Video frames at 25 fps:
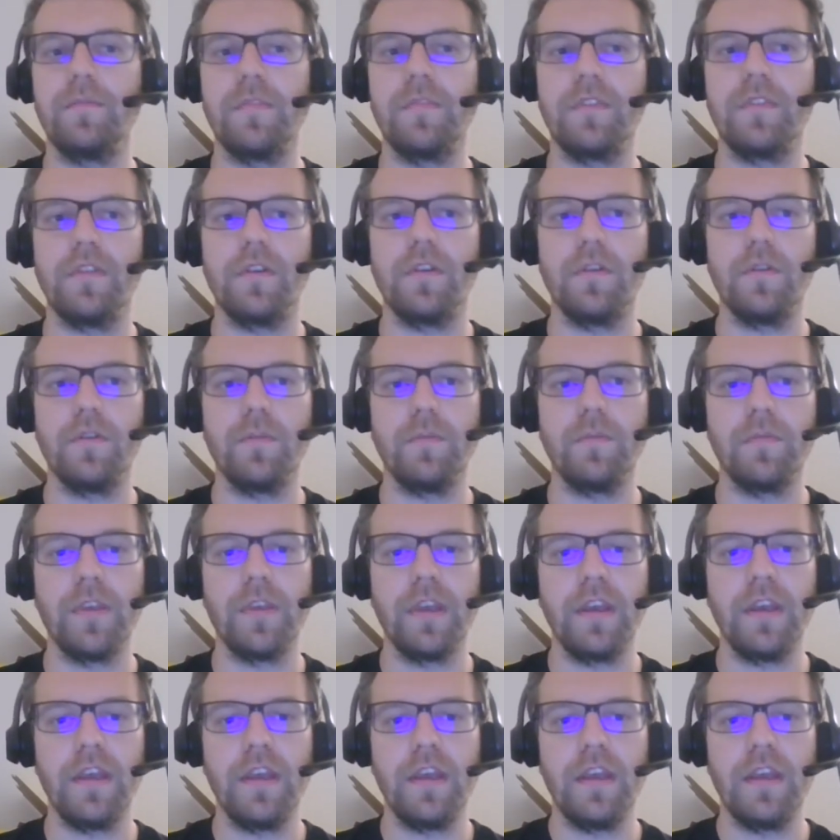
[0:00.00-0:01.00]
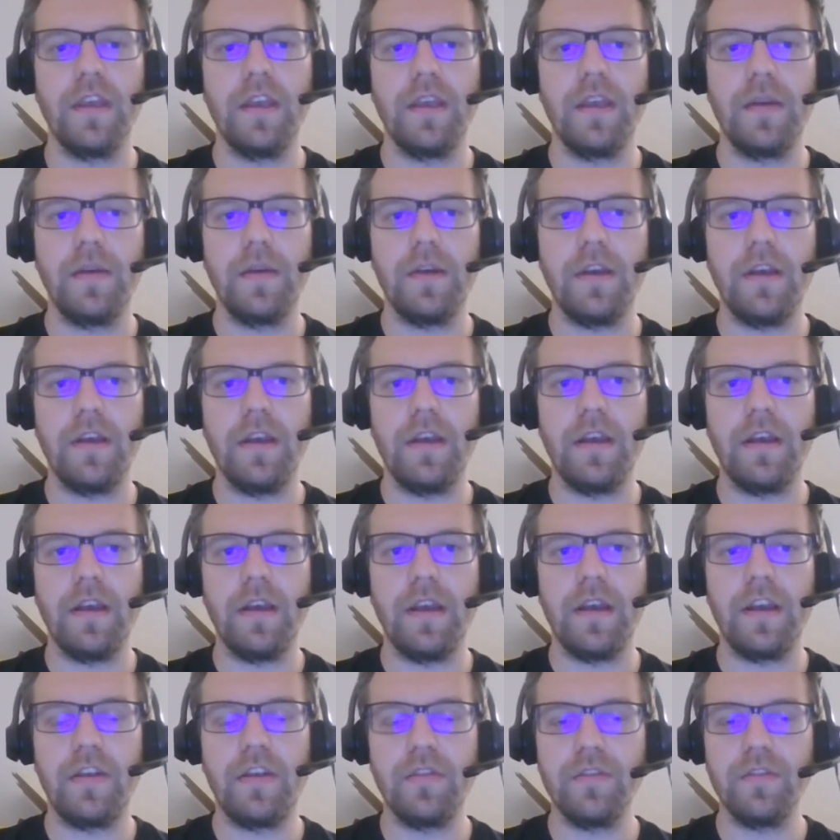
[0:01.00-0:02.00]
So
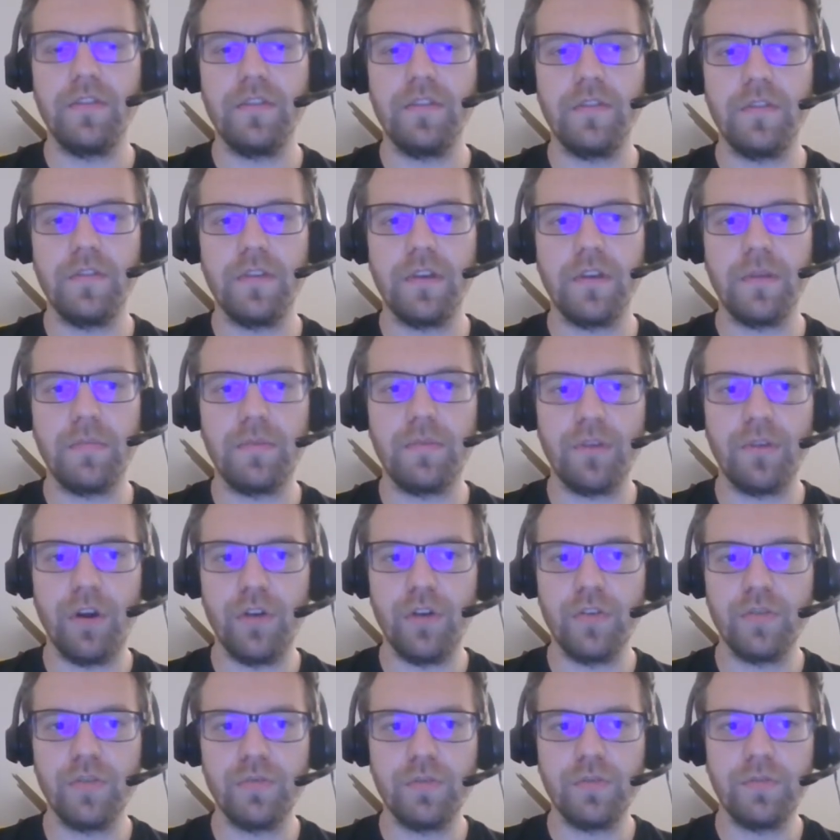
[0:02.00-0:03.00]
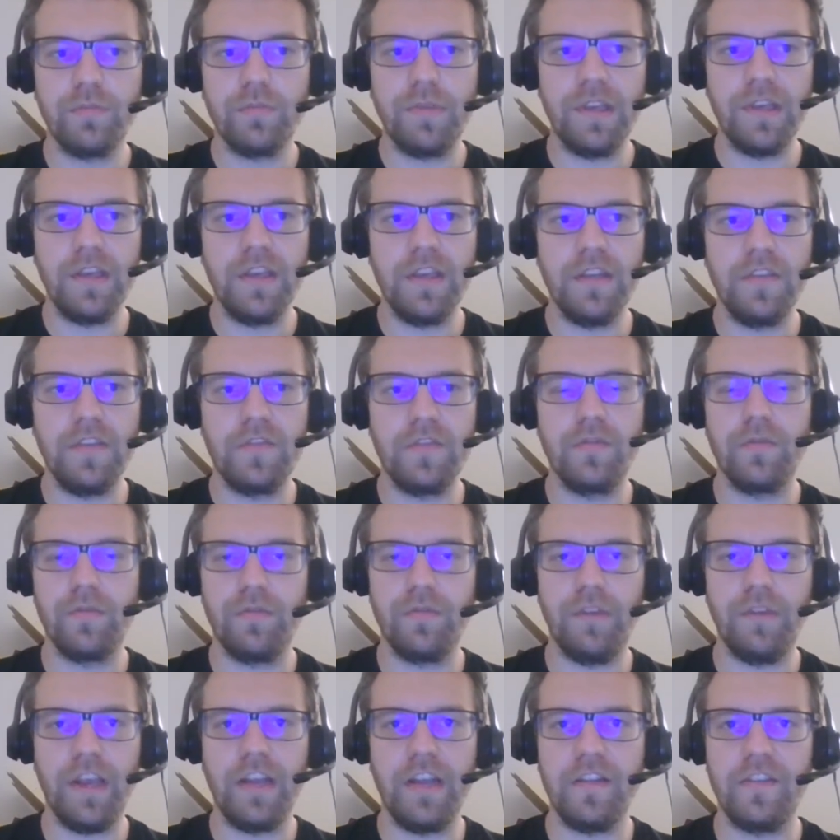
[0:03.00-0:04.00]
a good approach would be to
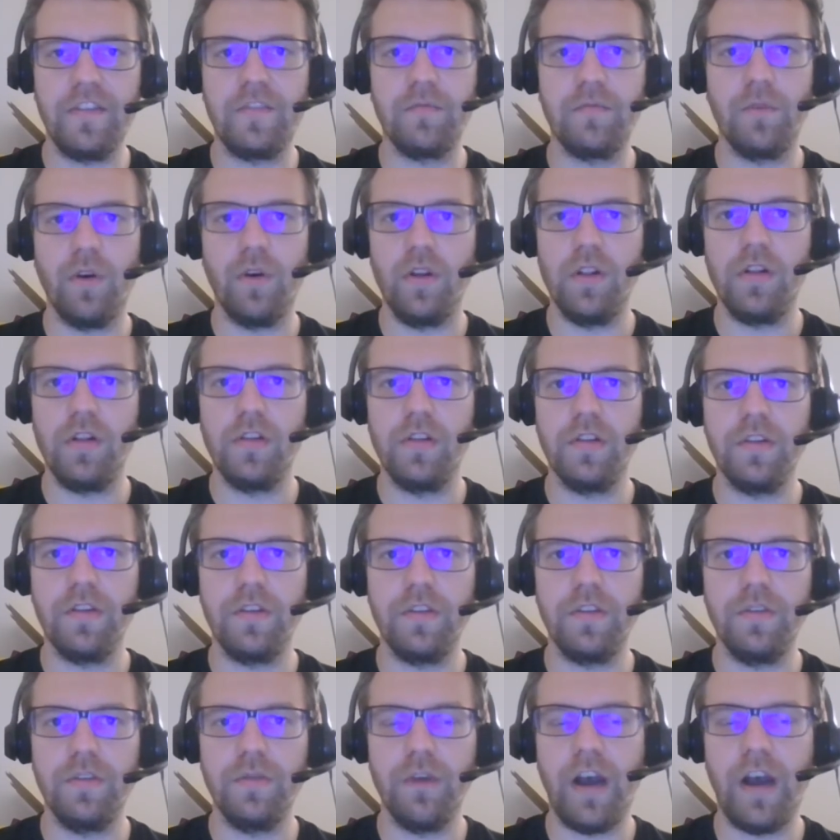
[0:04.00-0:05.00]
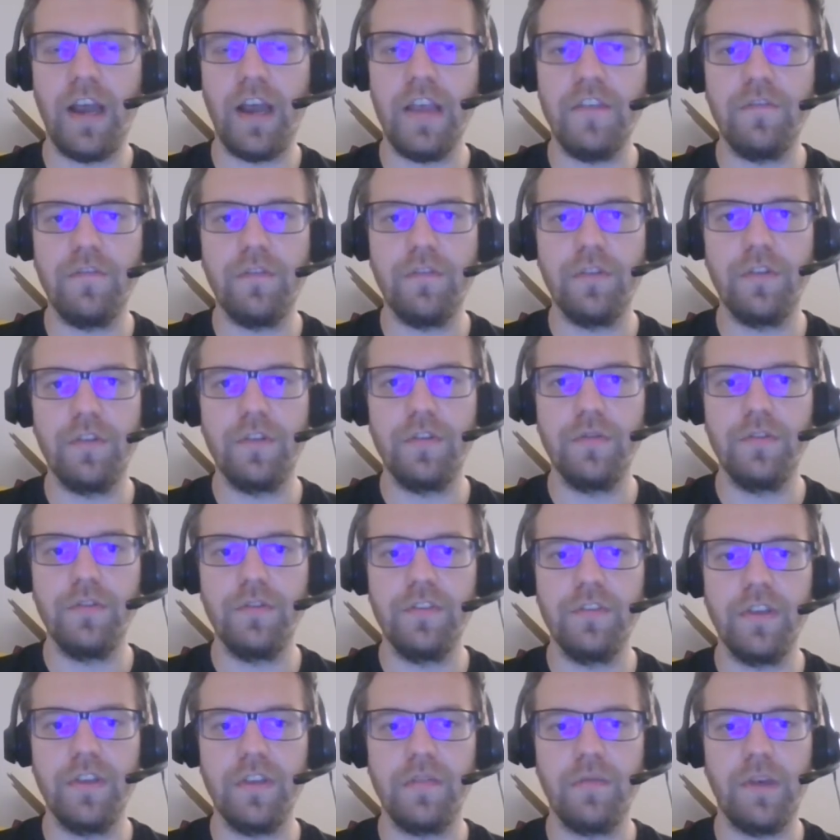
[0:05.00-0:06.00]
create a small UI for the
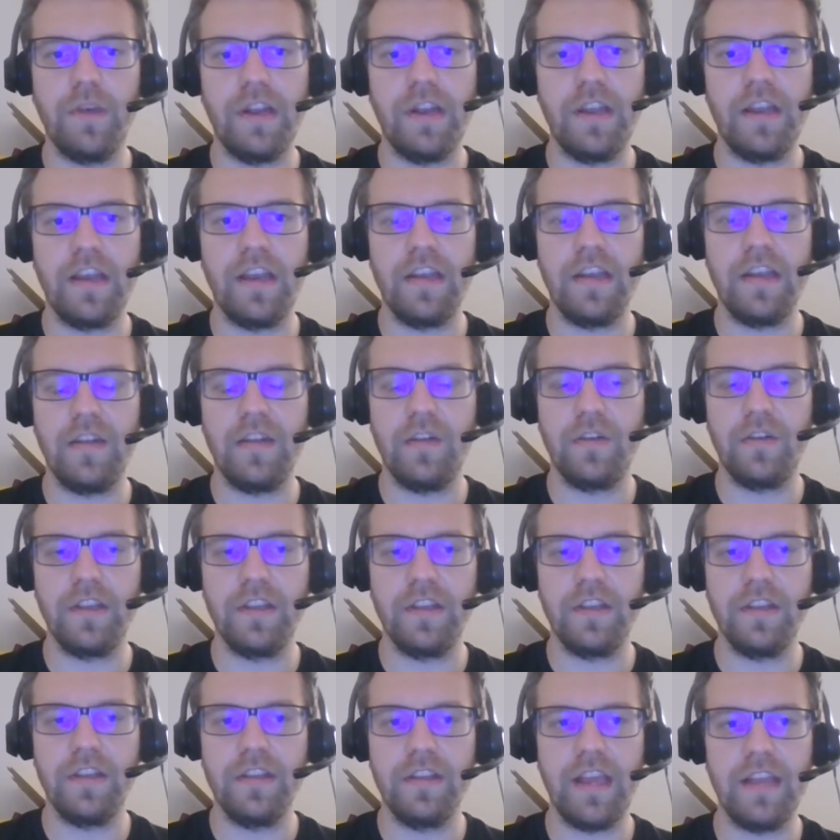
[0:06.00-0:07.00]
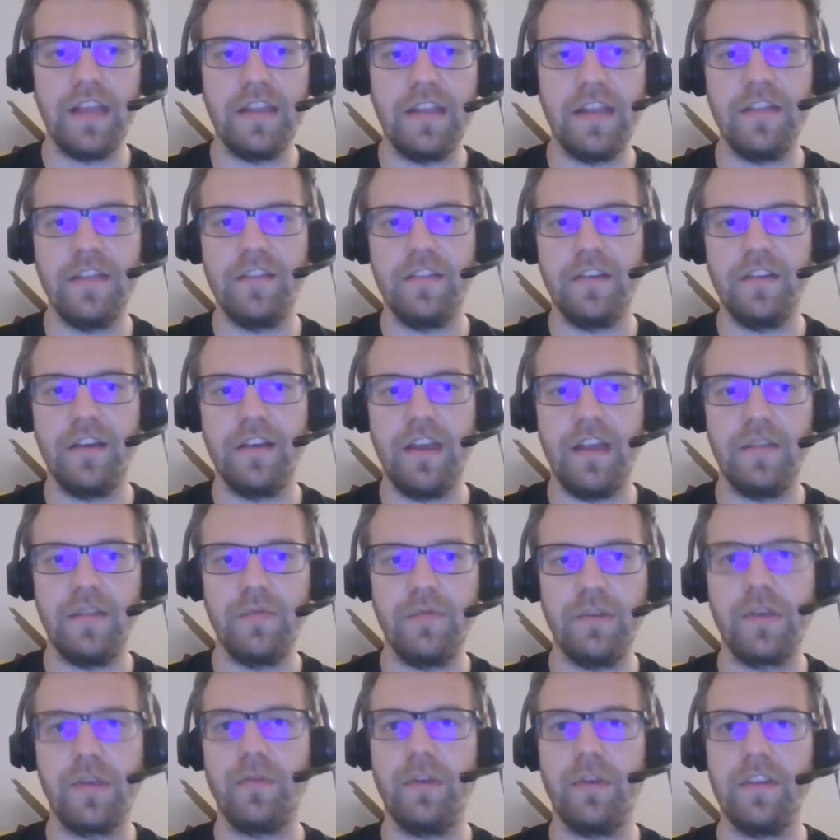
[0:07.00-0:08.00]
users where they can log in and enter
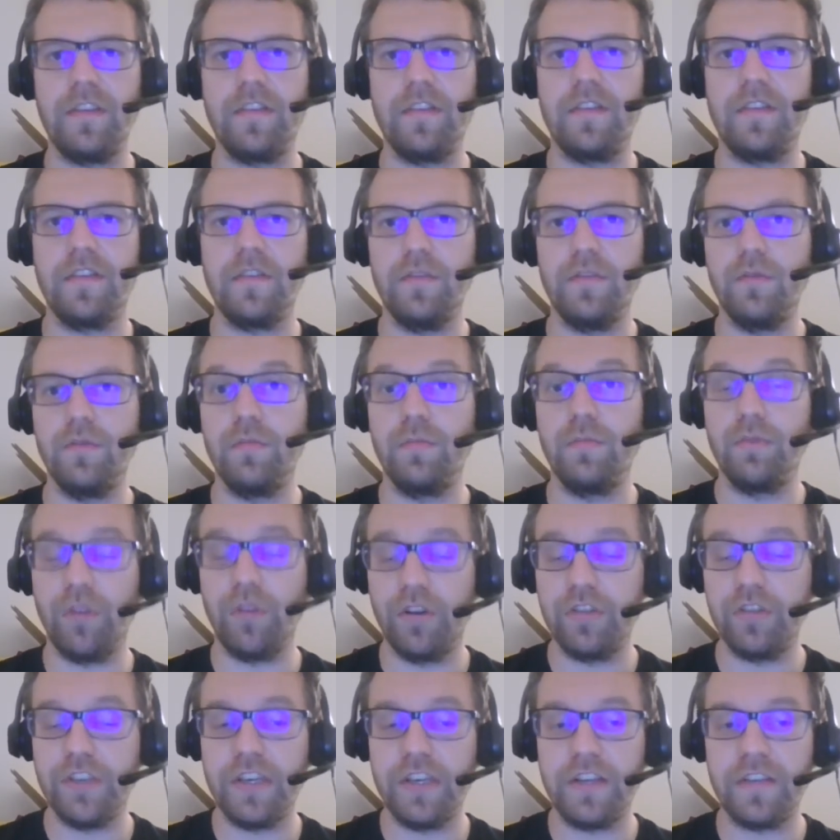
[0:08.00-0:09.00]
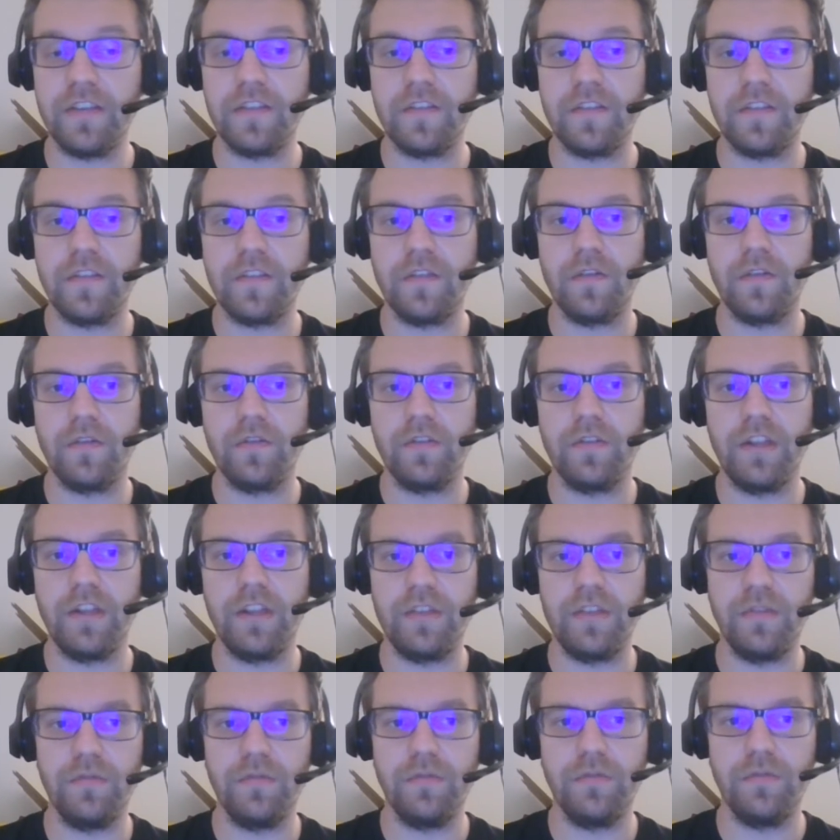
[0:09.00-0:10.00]
and request new projects so
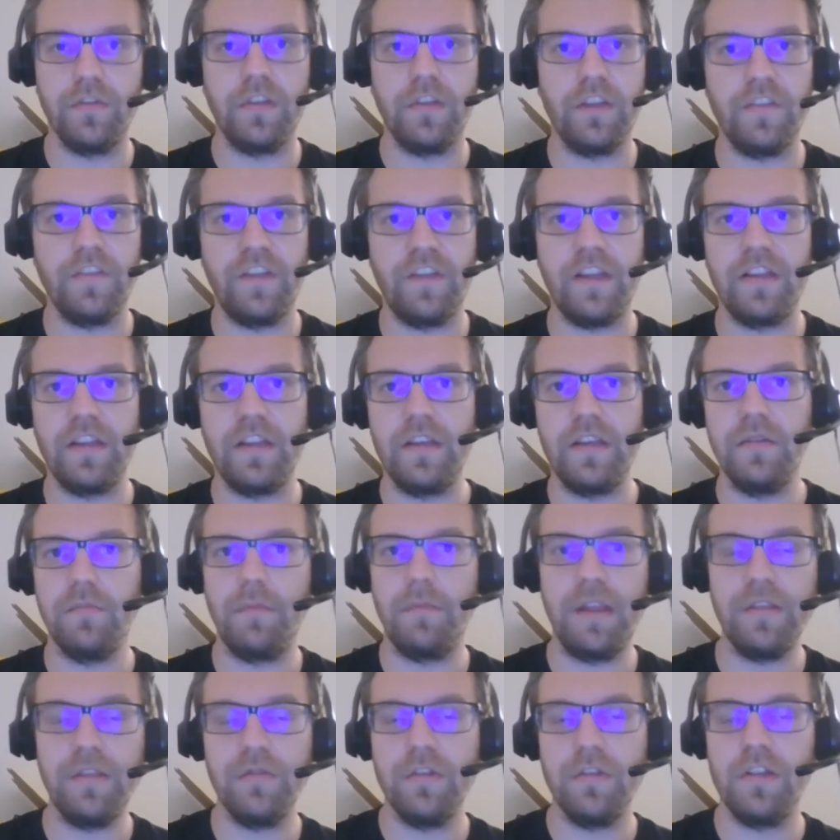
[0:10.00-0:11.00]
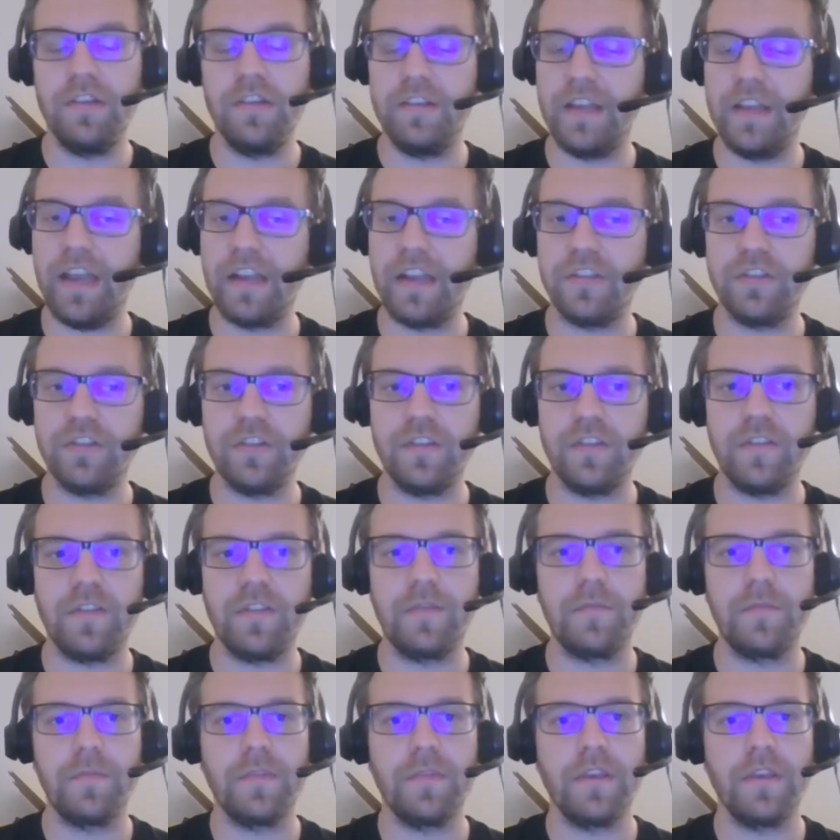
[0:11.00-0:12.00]
that you do not have any manual interactions.